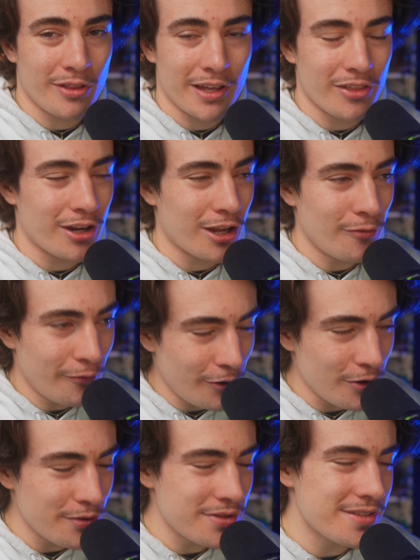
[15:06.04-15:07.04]
likely to
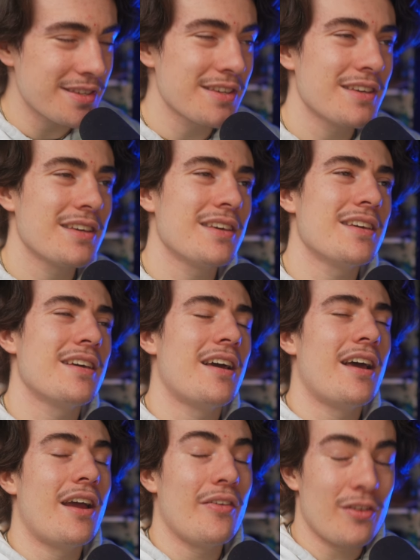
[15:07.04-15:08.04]
convert.
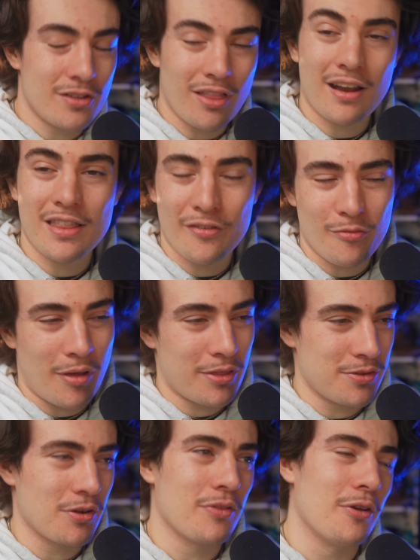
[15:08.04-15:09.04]
And there's a lot of different
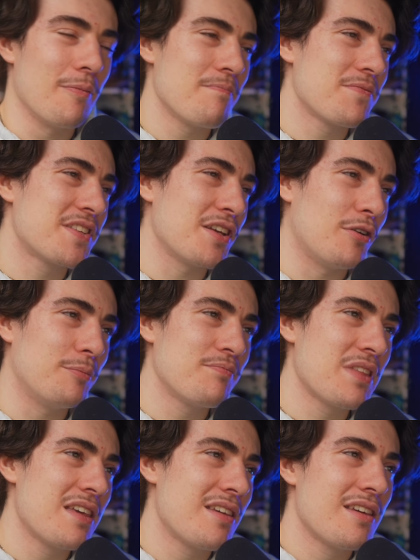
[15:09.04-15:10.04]
methods you can do. So
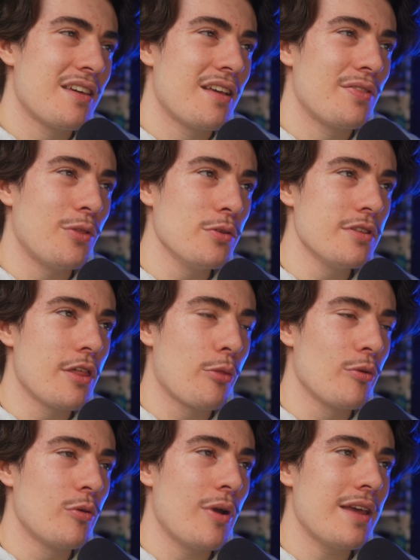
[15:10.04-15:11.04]
those are the
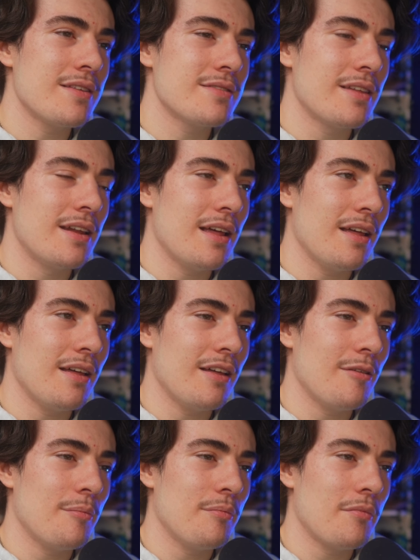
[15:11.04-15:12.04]
3 ways that
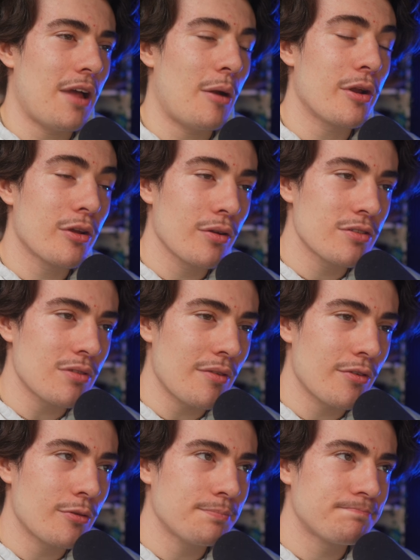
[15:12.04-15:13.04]
I would increase
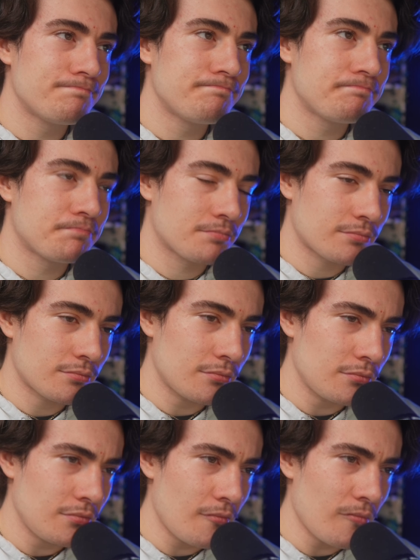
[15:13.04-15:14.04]
revenue.
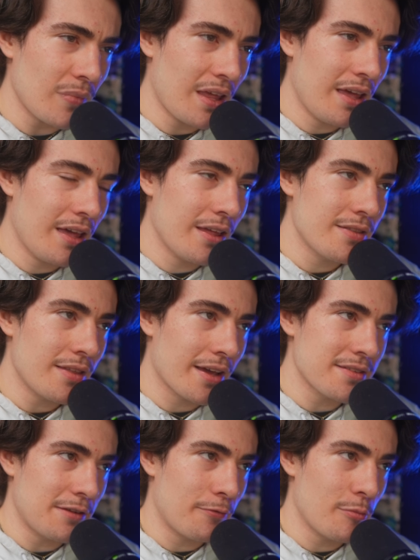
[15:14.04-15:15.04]
And like I
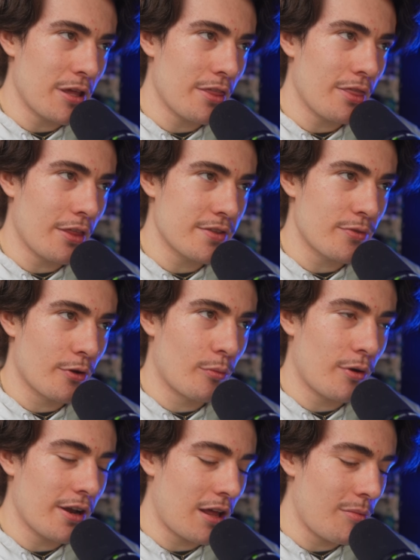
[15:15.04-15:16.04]
said, for me, this third
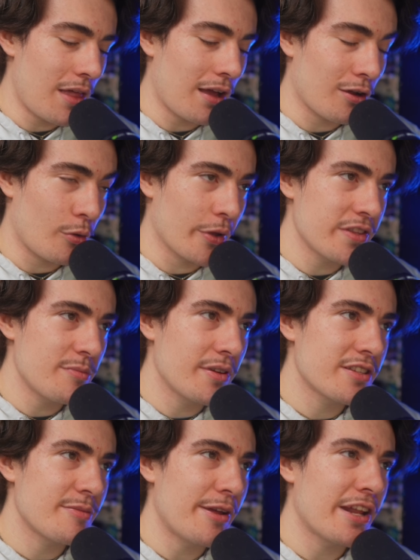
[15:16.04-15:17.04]
one, I'm not going to be
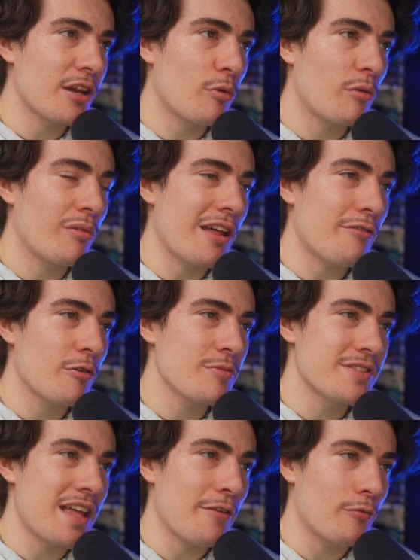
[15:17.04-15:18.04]
expanding to more
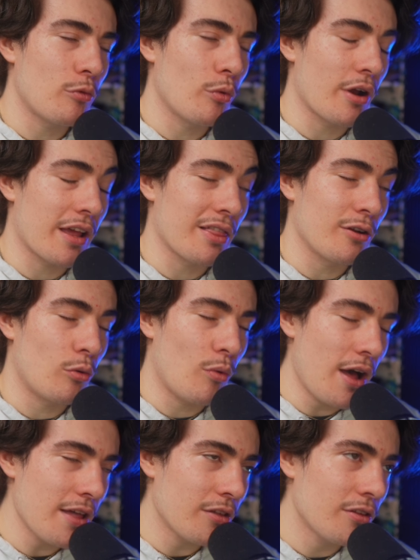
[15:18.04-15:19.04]
platforms, not for a little
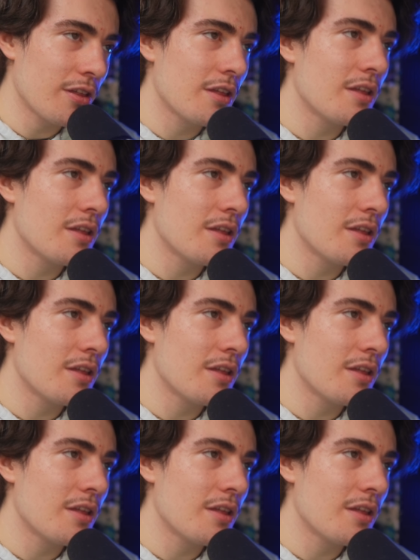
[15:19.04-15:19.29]
while.